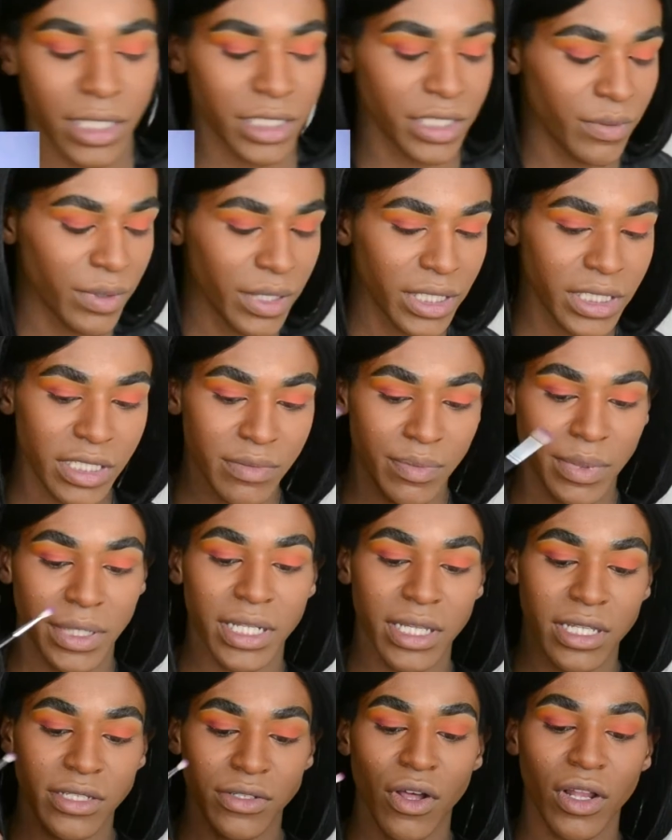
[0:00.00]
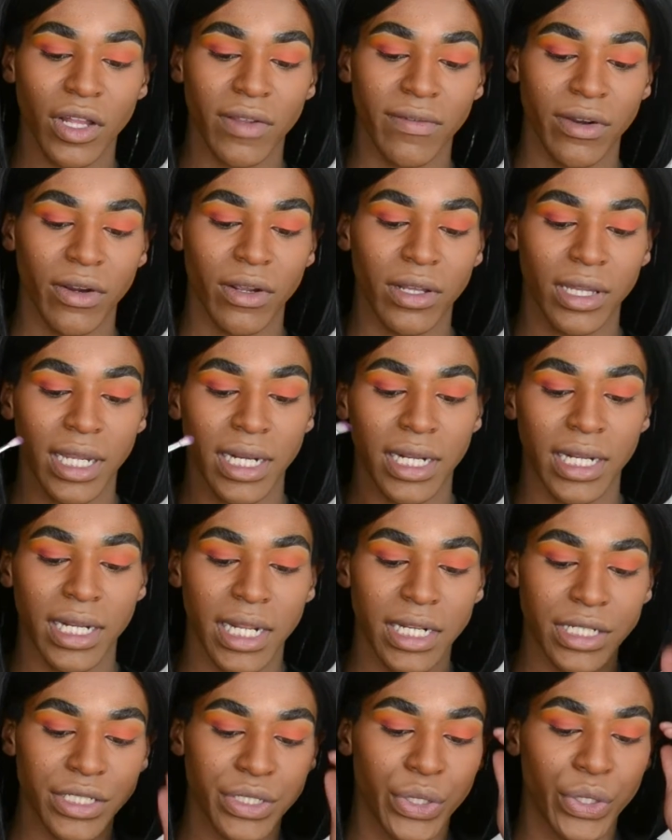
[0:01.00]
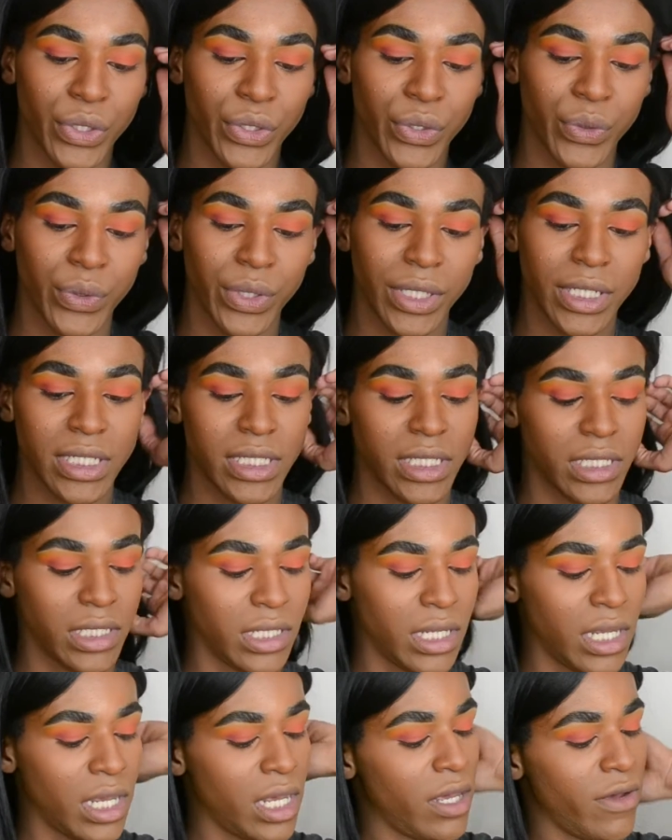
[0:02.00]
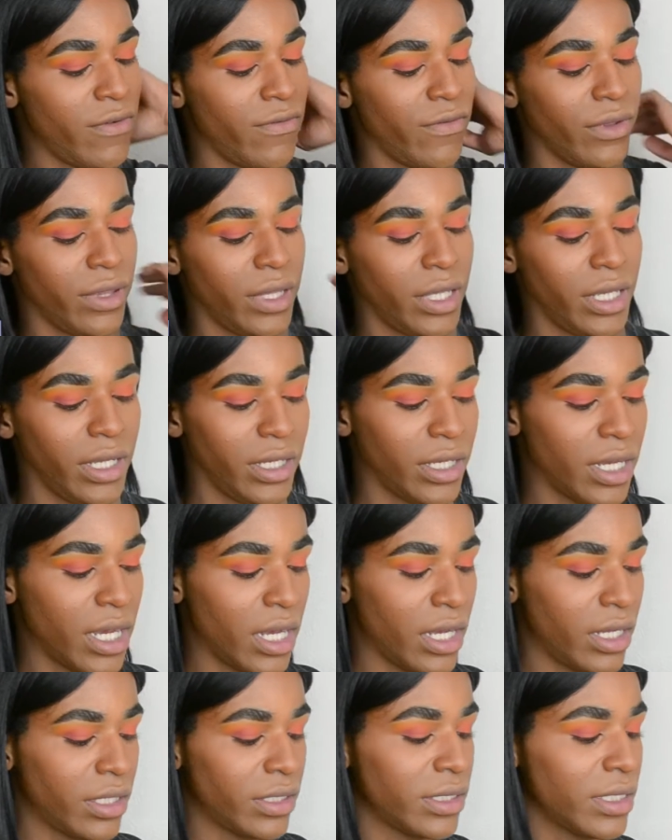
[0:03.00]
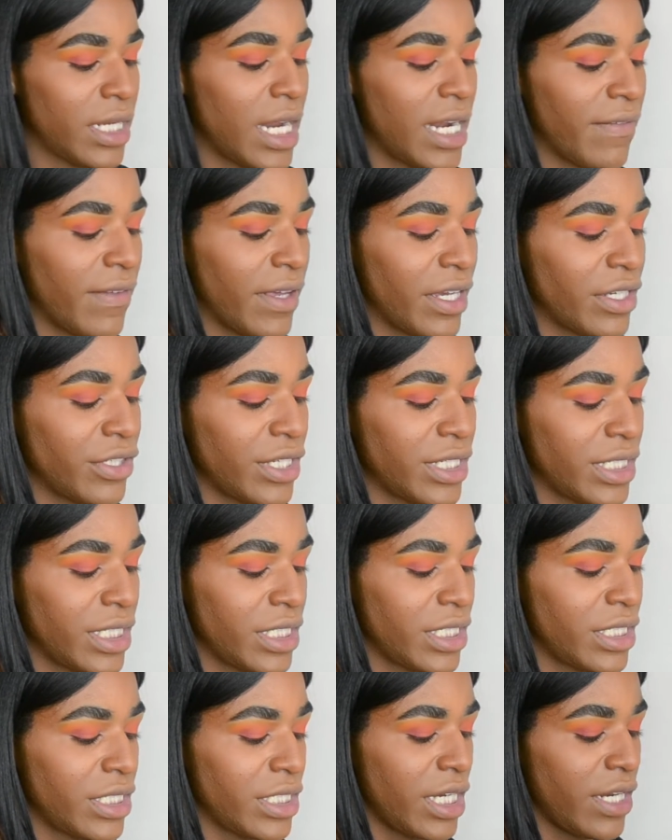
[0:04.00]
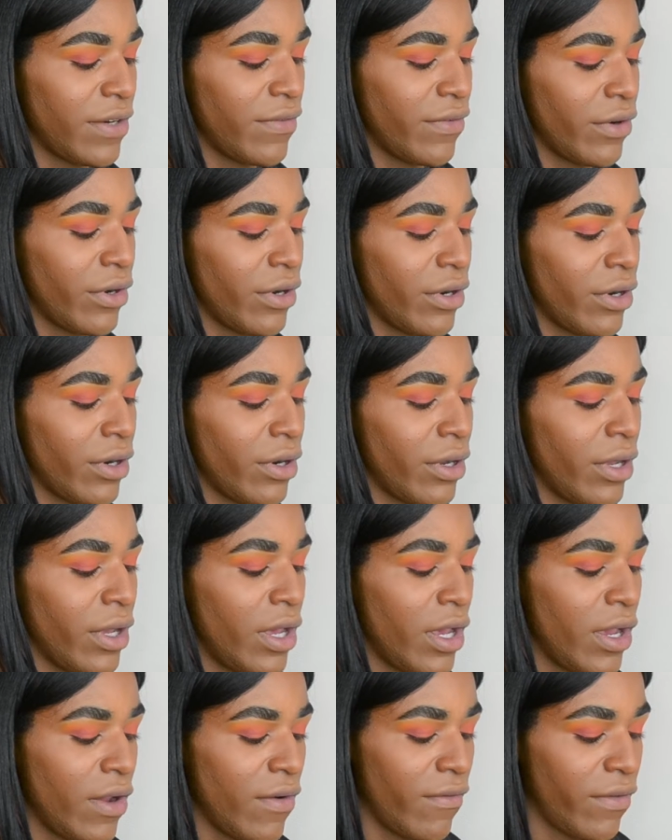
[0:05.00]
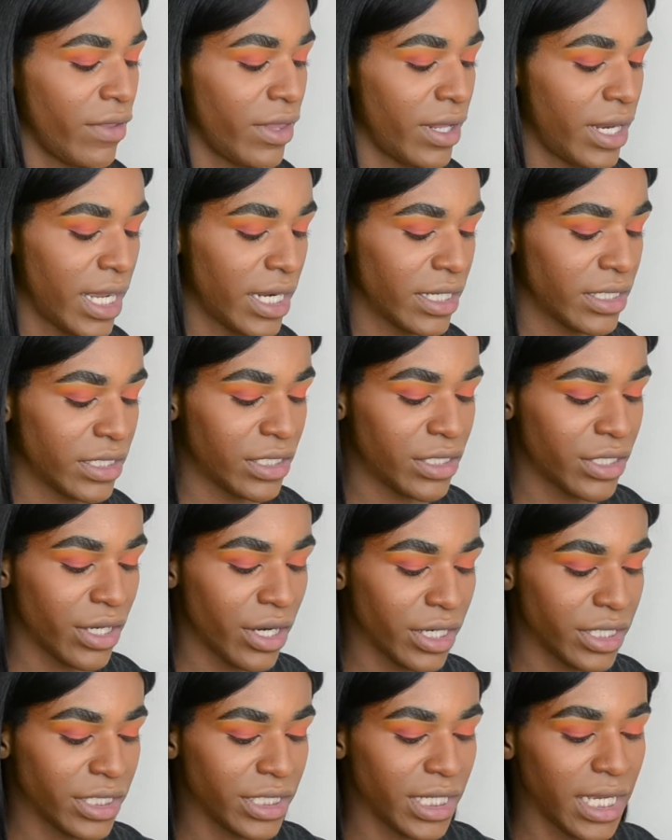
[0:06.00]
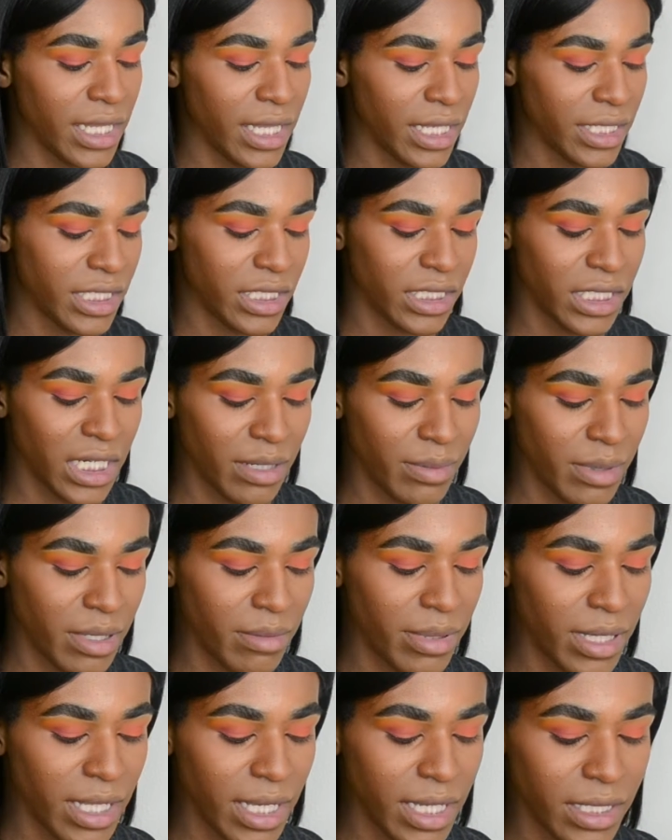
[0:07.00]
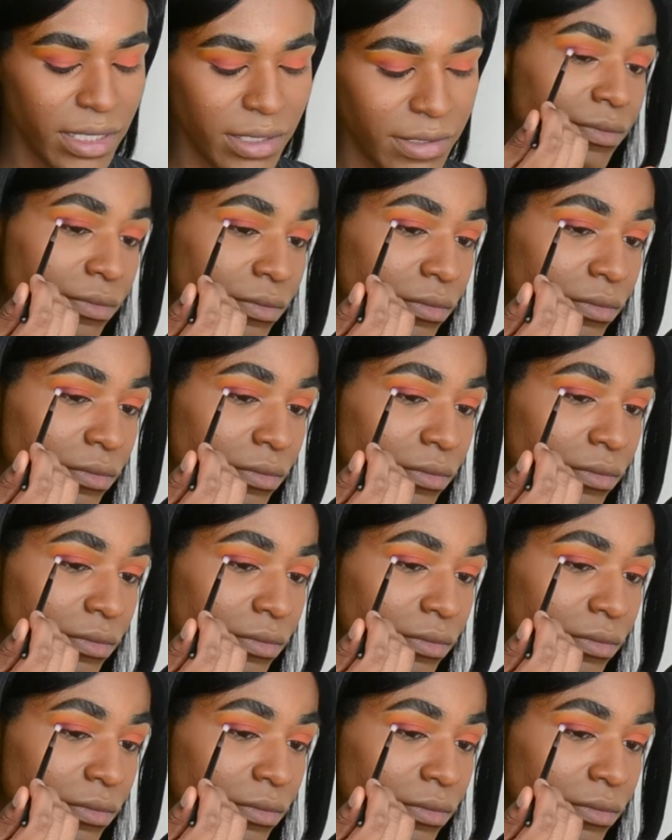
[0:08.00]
she really just blended this all over her lid and into her crease for the kind of like a transition shade for the next dark shade that she's gonna be applying.